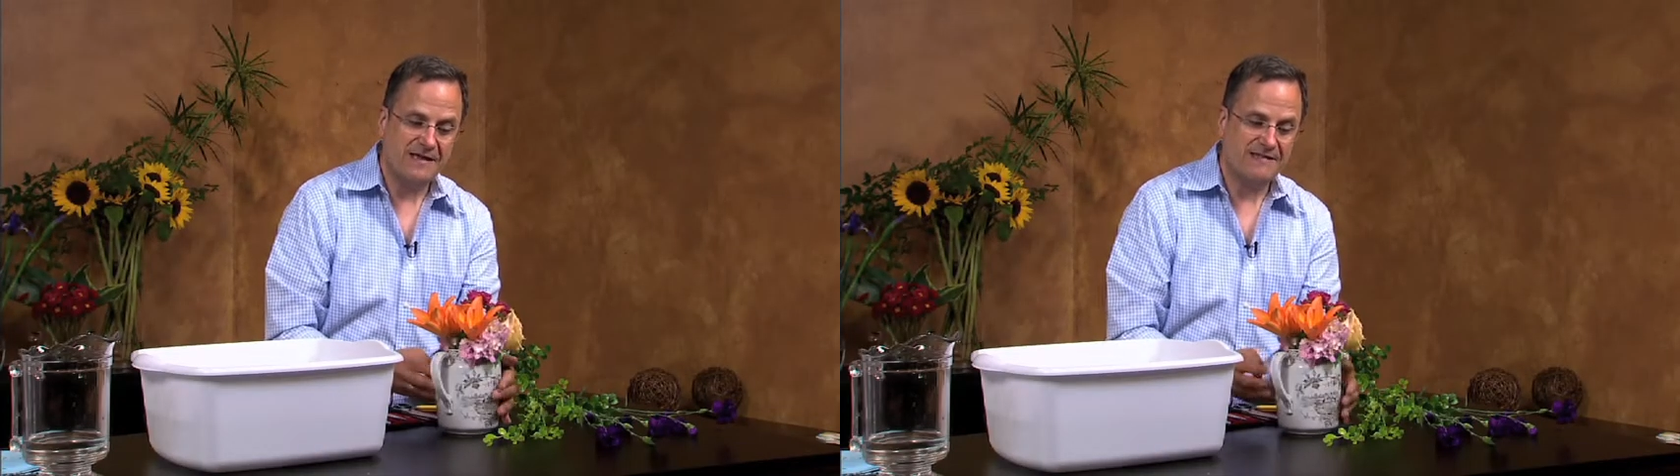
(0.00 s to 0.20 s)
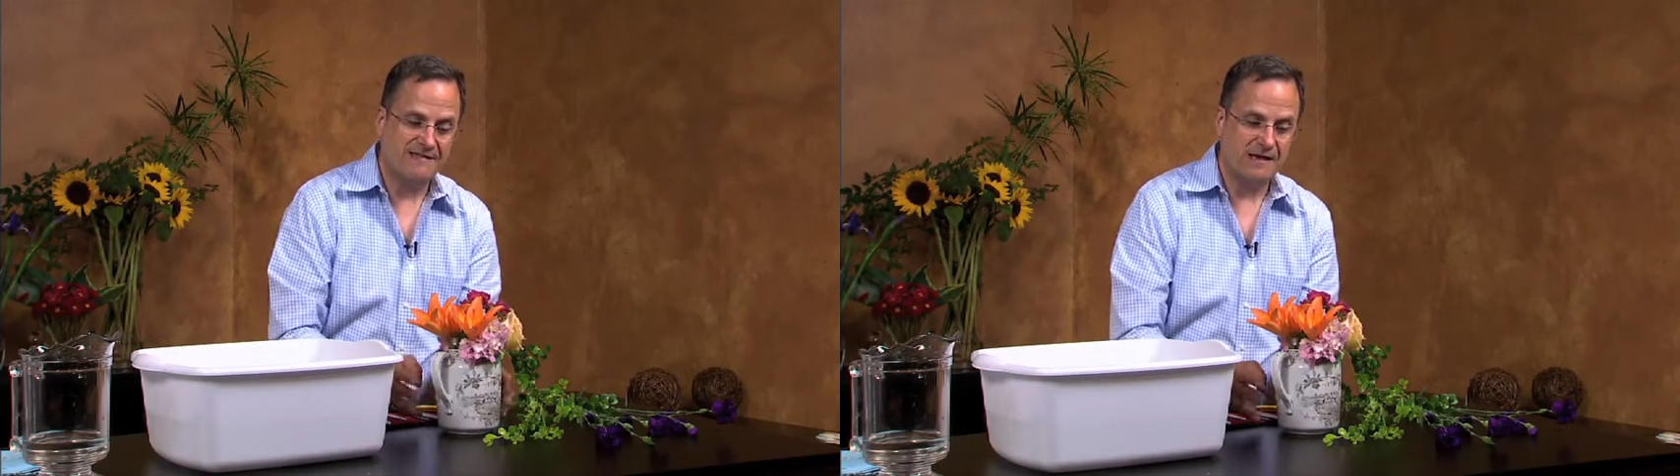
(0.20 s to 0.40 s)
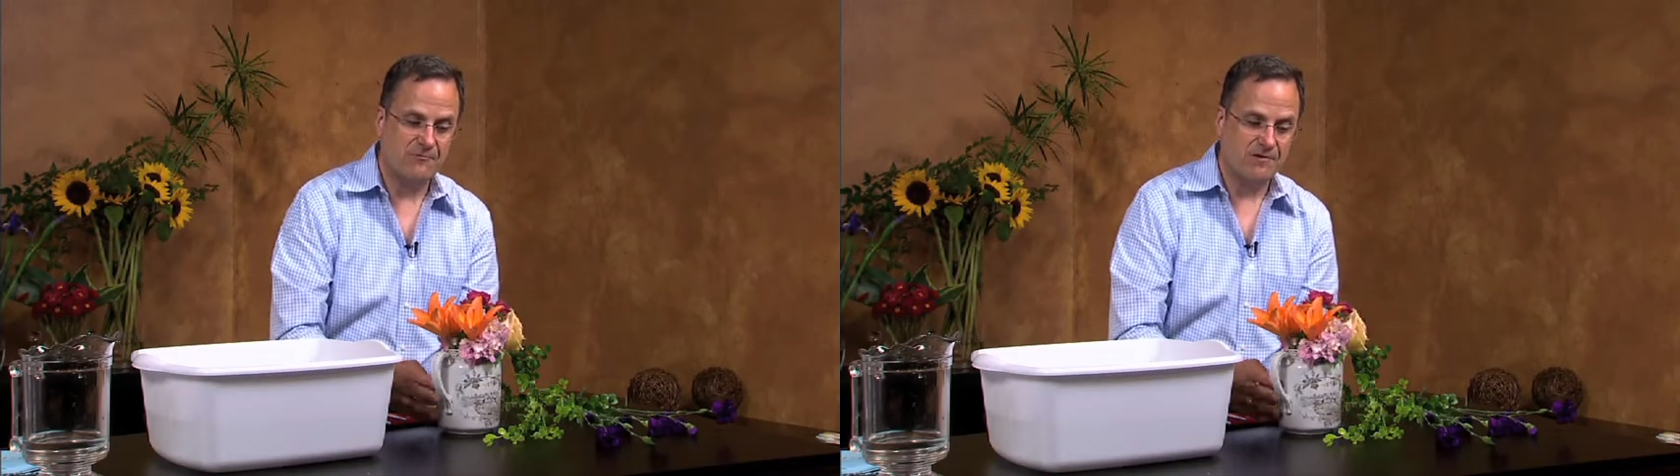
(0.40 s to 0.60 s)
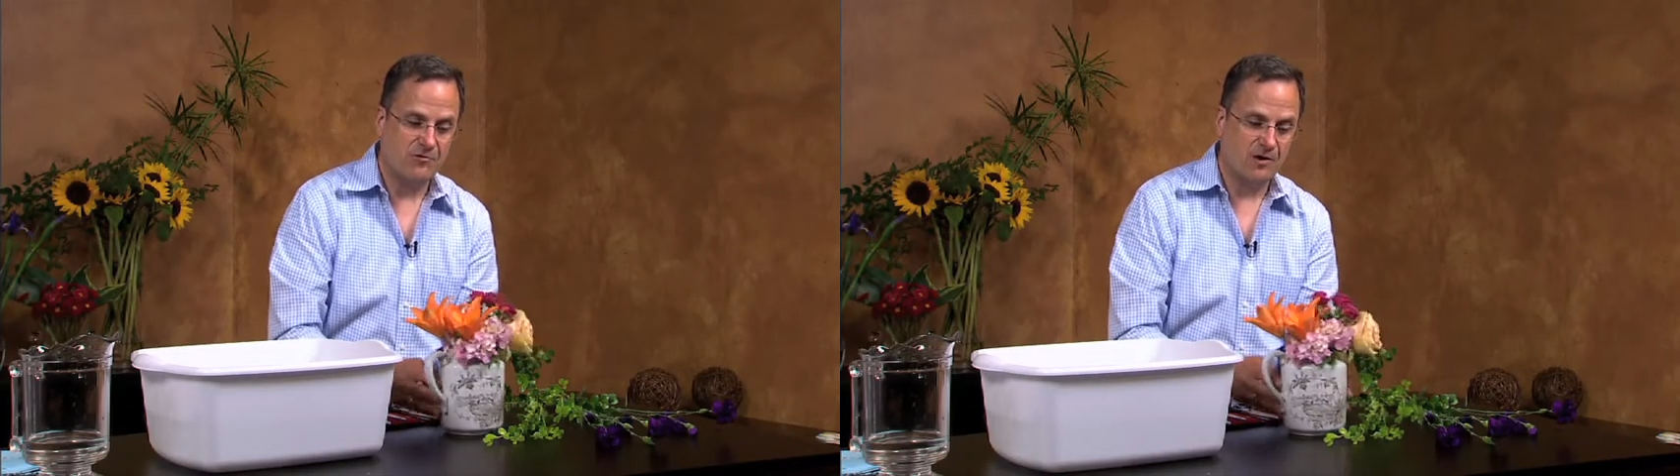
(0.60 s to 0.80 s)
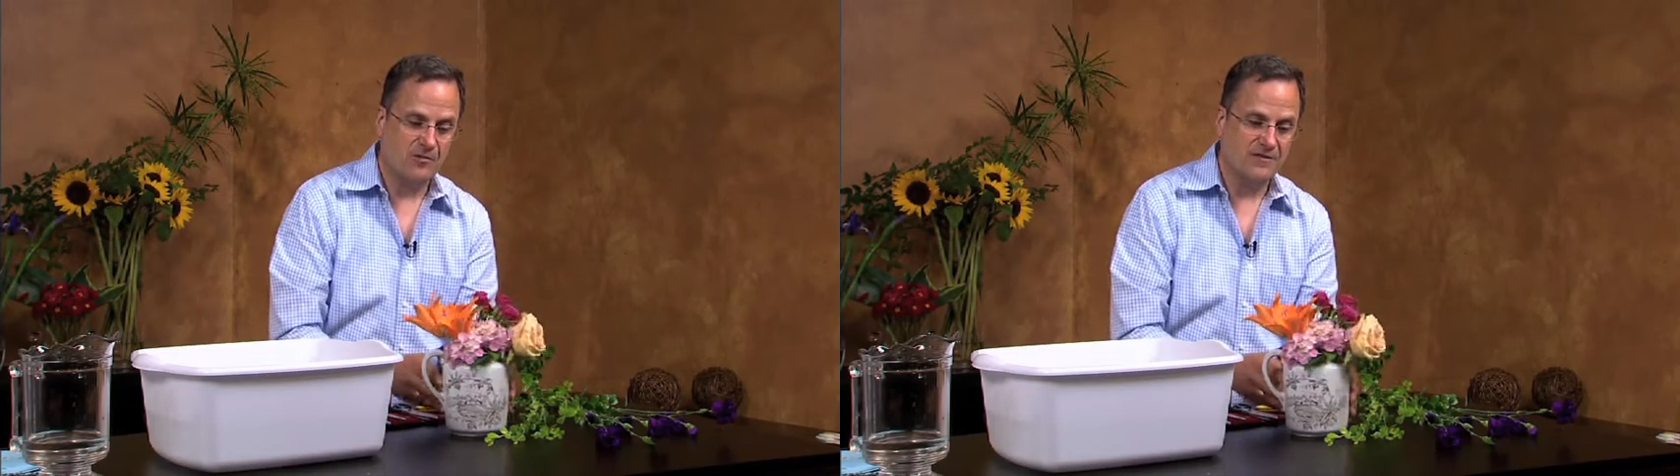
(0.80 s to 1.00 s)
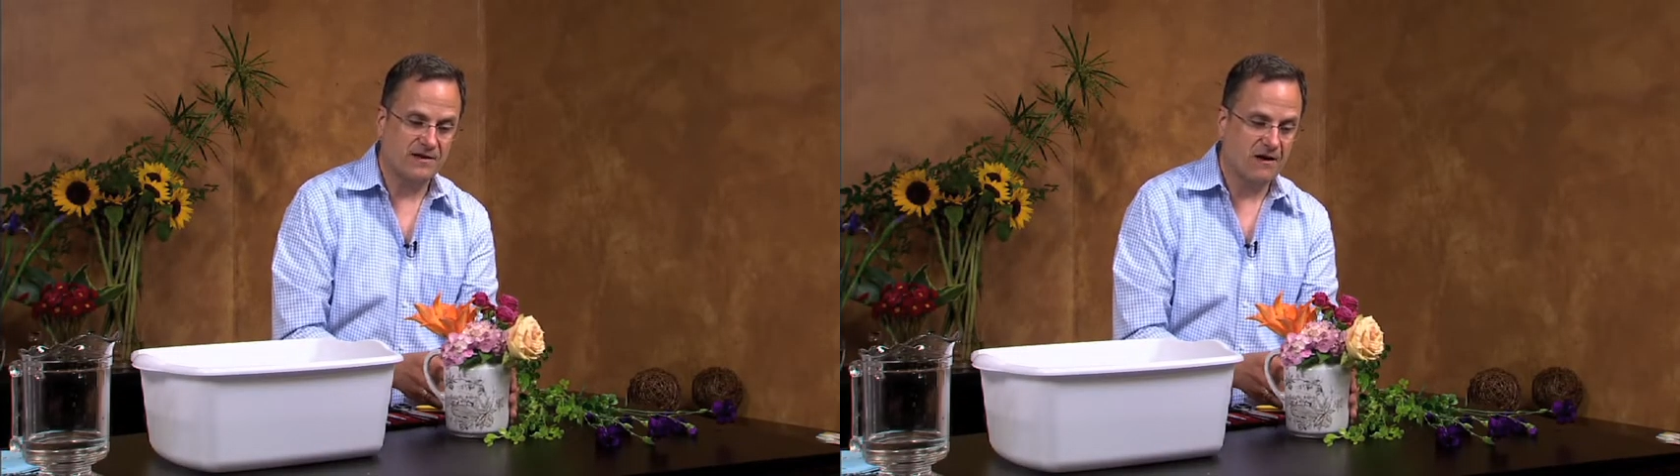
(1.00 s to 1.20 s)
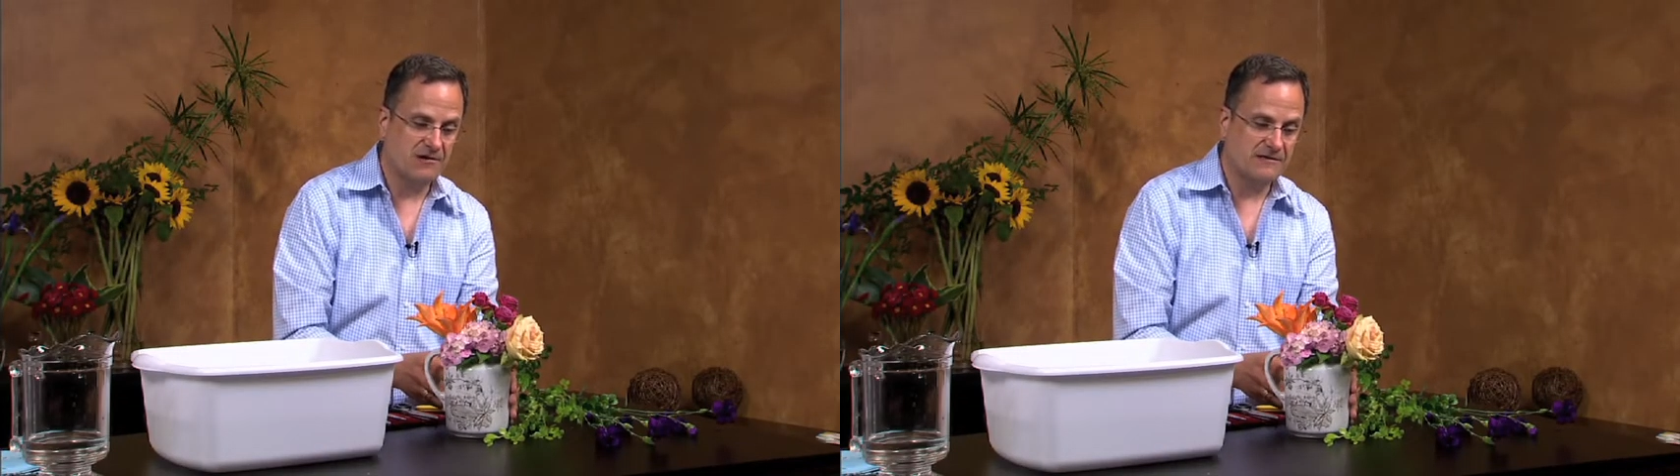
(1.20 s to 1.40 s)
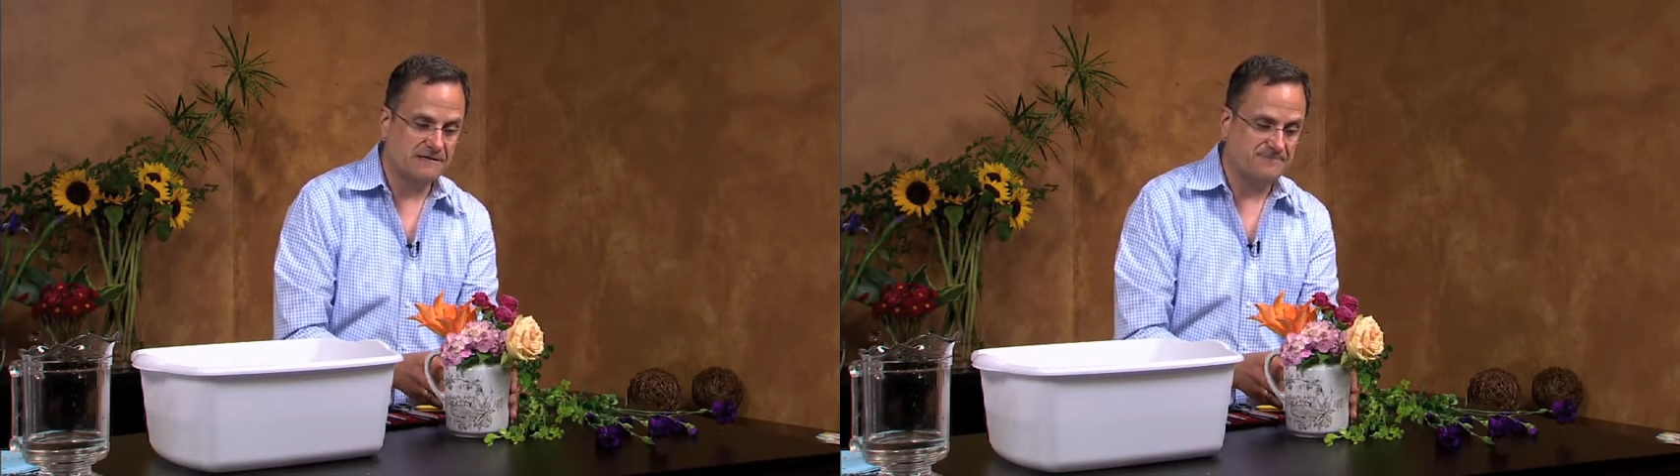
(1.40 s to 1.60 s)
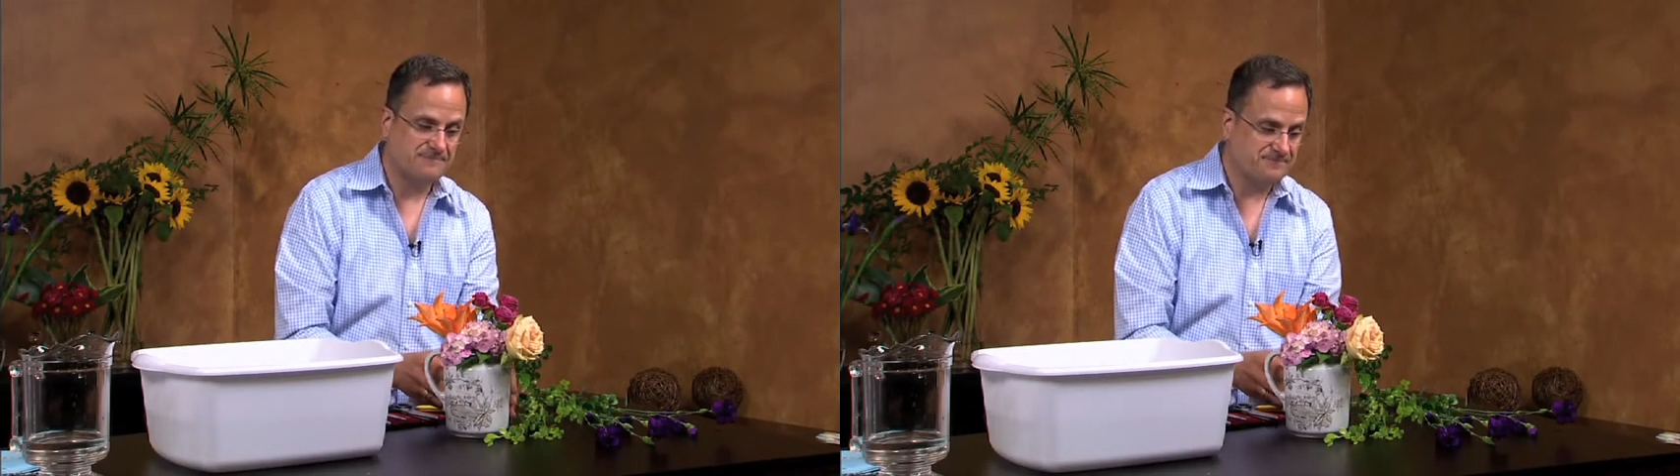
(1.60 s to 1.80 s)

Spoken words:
that they would grow in the garden.